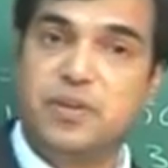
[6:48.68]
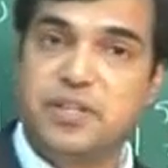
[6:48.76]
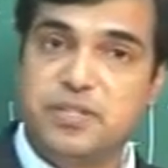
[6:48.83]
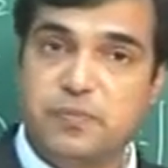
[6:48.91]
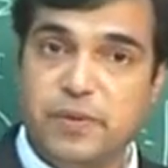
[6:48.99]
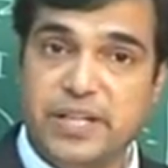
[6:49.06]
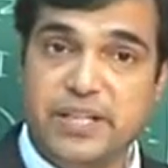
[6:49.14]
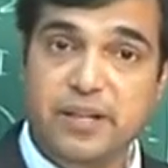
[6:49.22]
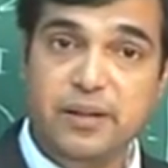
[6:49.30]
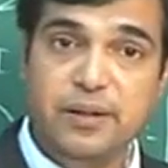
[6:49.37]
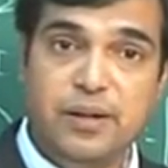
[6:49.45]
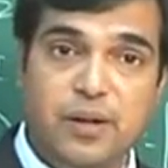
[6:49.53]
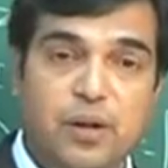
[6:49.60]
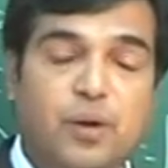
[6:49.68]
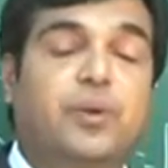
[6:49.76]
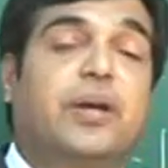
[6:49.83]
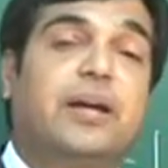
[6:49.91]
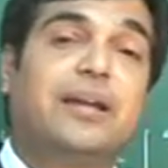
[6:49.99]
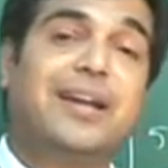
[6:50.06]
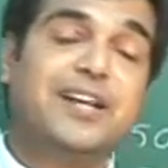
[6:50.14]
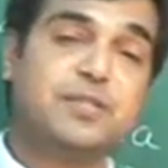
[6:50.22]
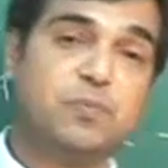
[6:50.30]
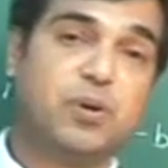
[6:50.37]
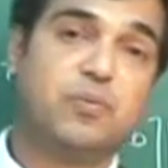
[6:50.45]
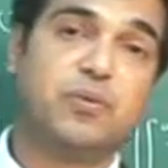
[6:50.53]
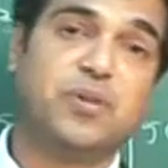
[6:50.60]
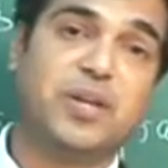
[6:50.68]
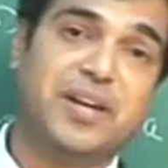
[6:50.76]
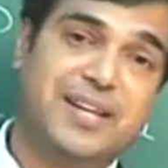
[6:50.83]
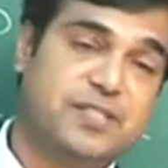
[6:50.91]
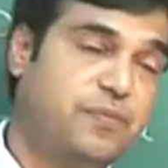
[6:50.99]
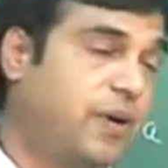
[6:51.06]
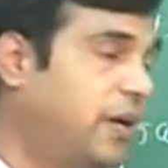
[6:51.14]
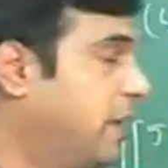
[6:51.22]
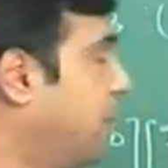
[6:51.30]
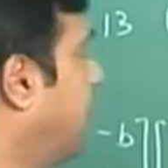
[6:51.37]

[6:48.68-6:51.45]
for this question. Okay, let us move to the next one.